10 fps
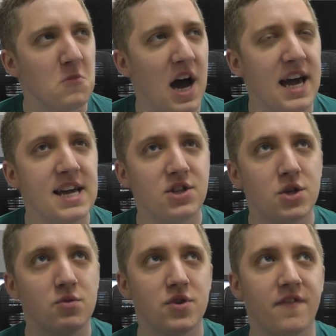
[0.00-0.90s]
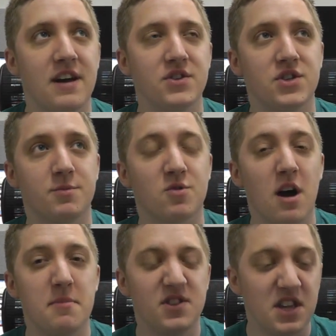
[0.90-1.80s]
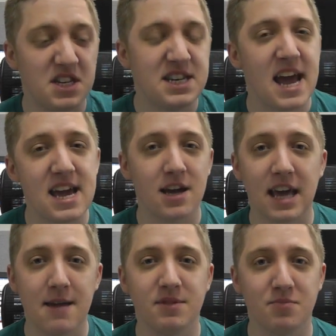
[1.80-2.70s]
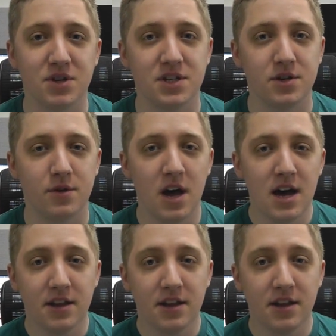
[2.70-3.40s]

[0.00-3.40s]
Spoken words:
I hit 200,000 subscribers the day I came to Bristol.